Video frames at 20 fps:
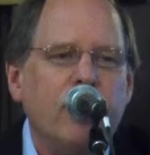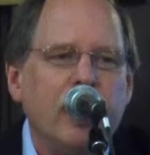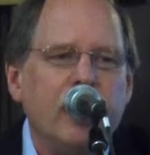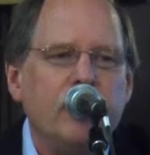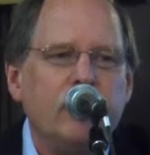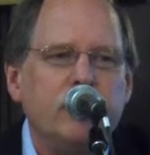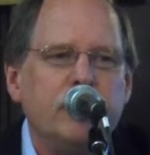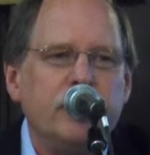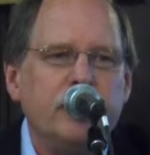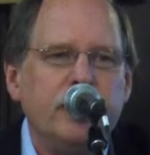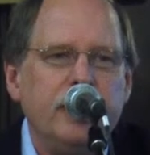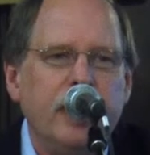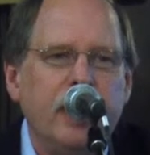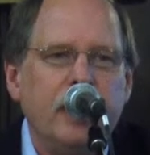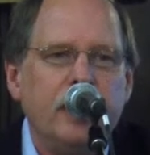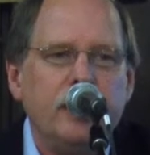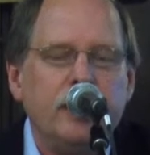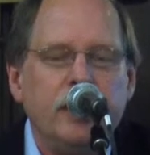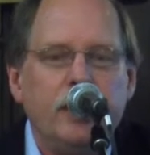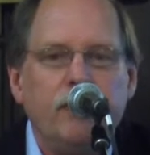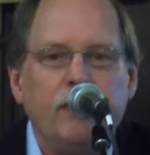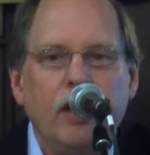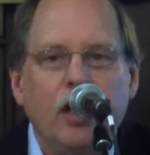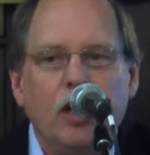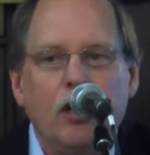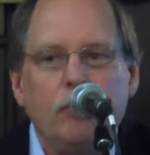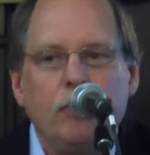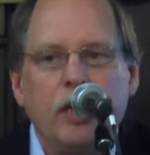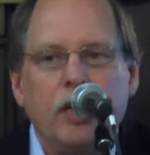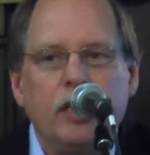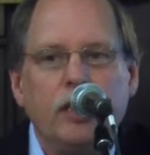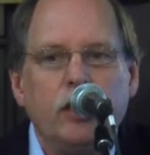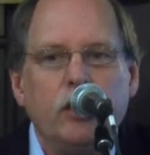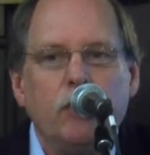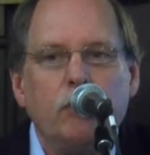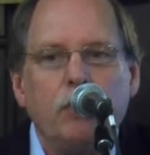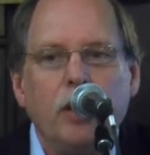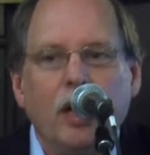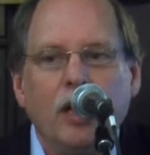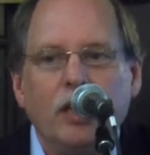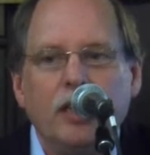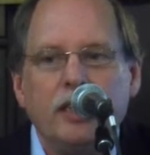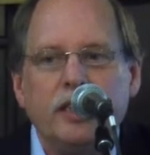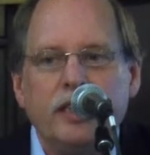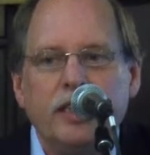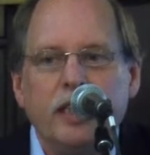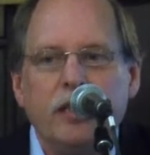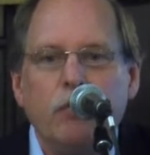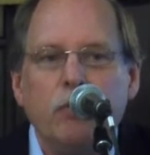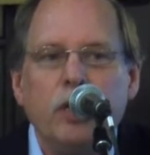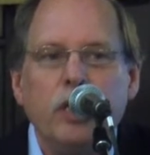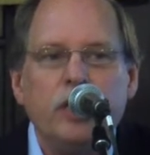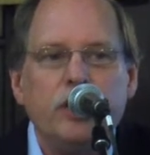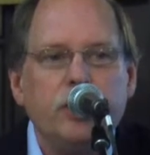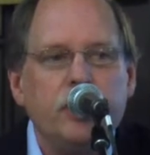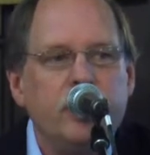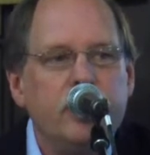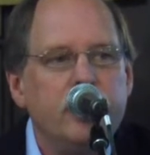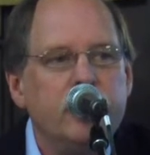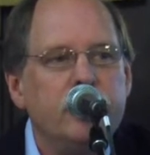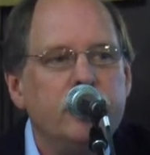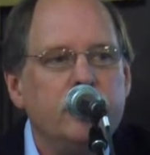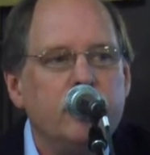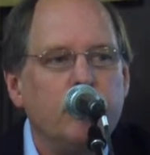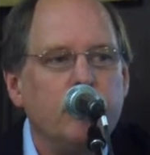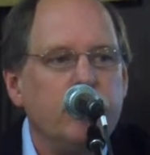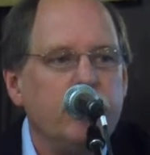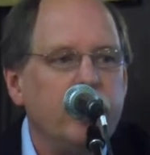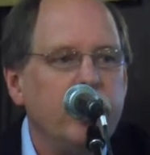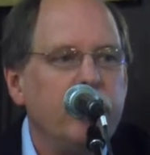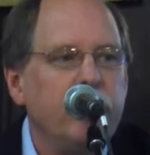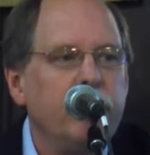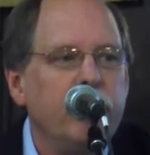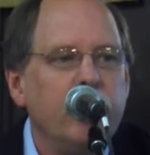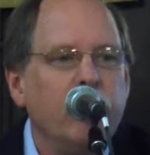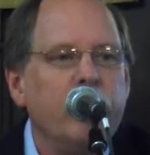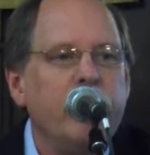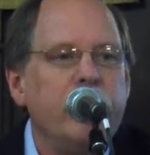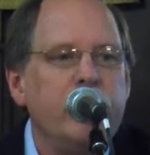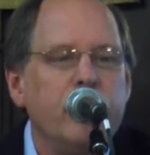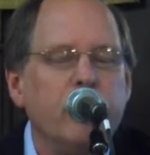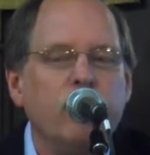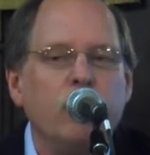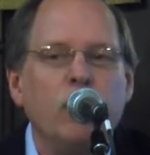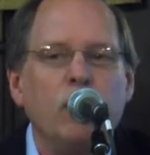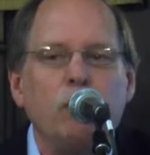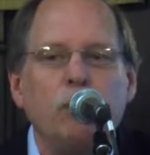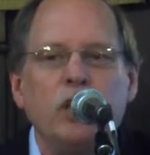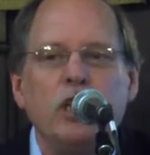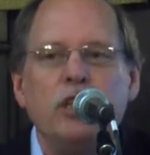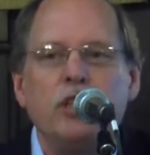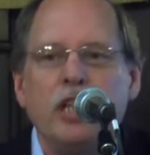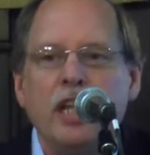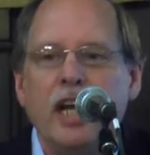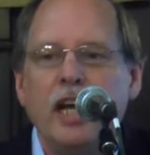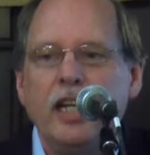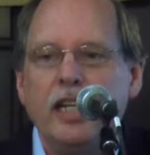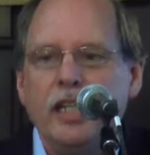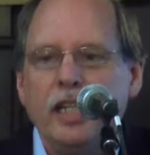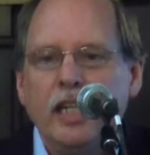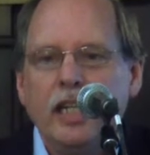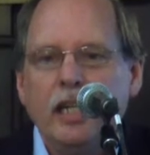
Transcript: IUCN to develop a clear policy which did something very different which that